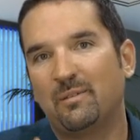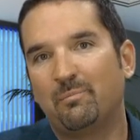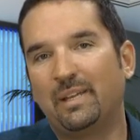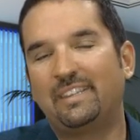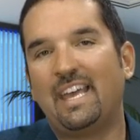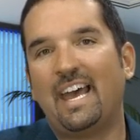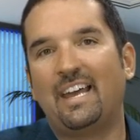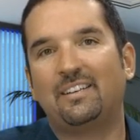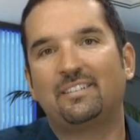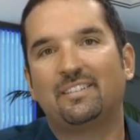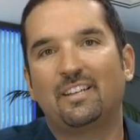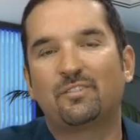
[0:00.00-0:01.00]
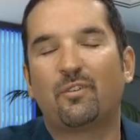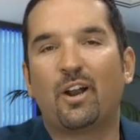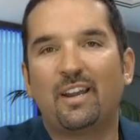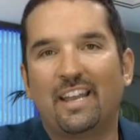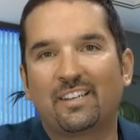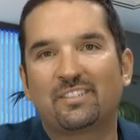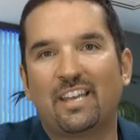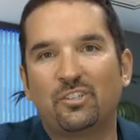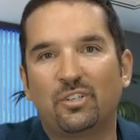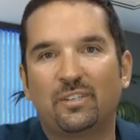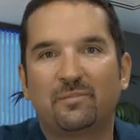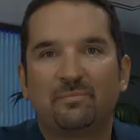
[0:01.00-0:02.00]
But that is for our next session.